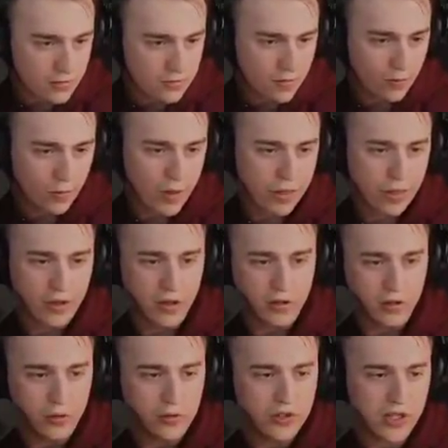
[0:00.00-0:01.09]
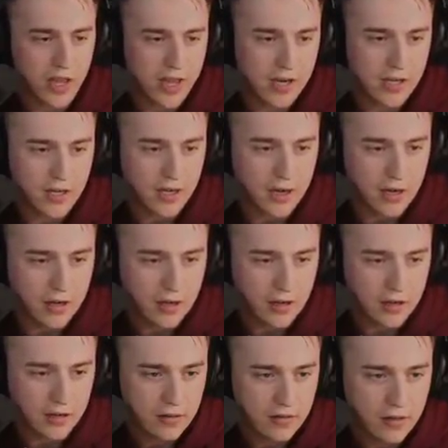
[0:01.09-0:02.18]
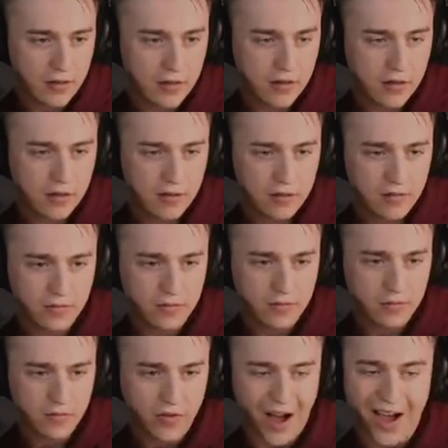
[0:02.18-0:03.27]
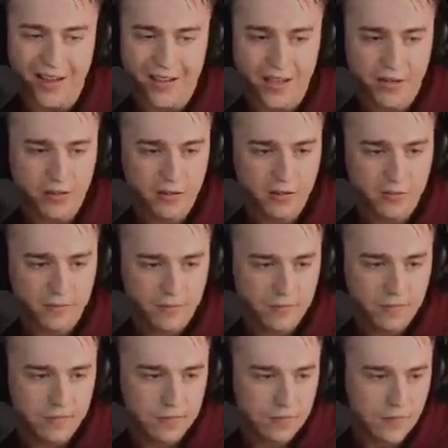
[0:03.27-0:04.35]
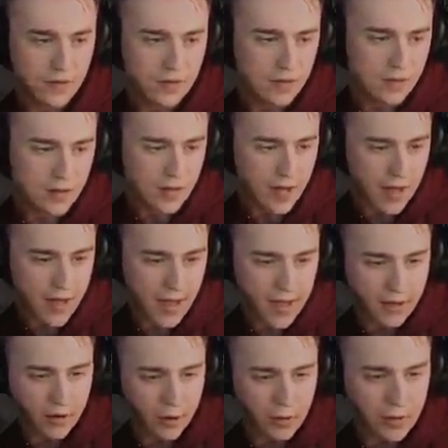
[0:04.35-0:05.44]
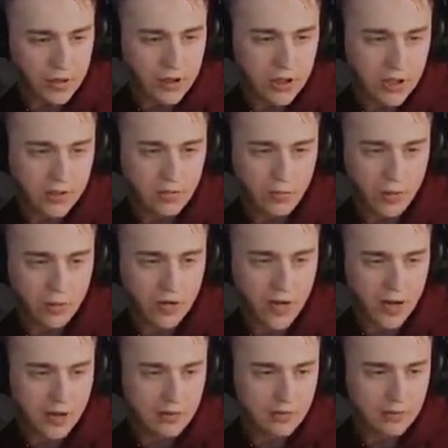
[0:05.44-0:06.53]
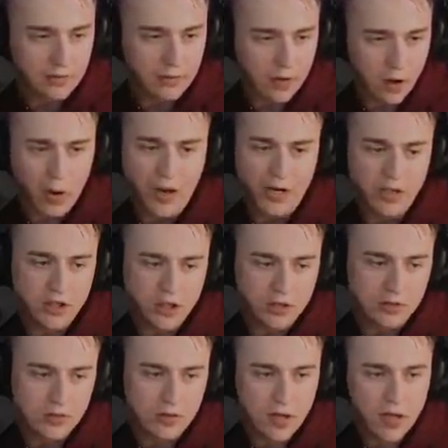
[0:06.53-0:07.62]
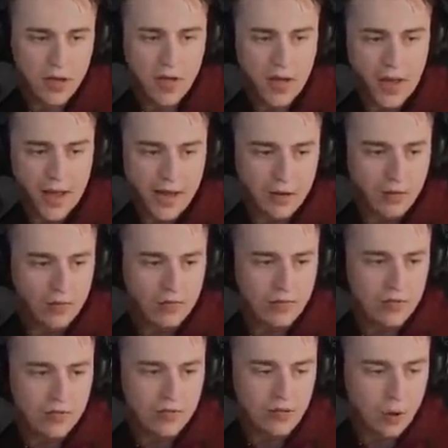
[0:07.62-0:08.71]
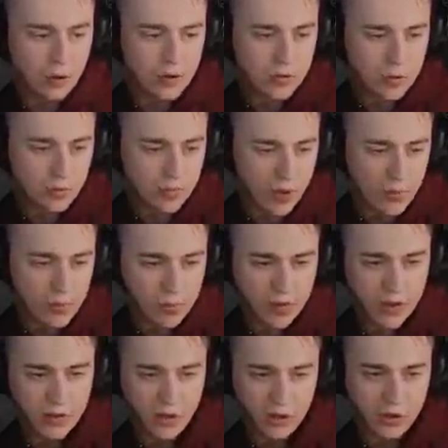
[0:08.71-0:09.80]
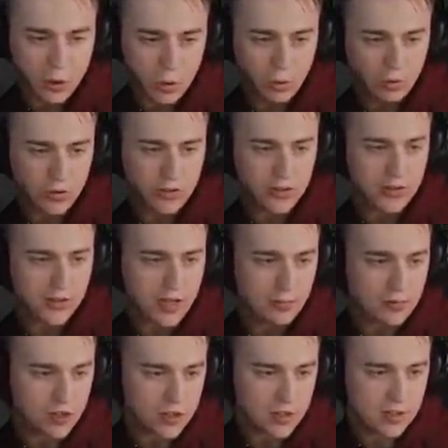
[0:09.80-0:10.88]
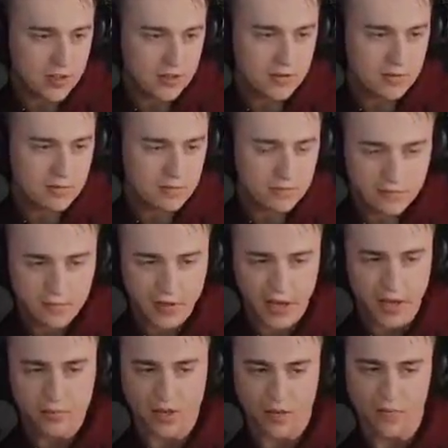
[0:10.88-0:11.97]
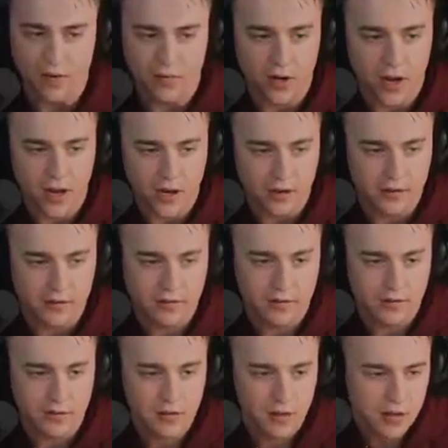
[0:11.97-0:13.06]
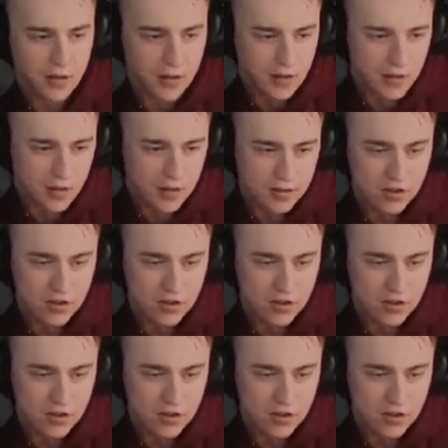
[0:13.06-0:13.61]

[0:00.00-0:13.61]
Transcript: with the loose cannon and uh, uh the Eyelander. Yeah. And holy shit, we would have oh and a shield, and those were probably the coolest MGE games I've ever had. I it's,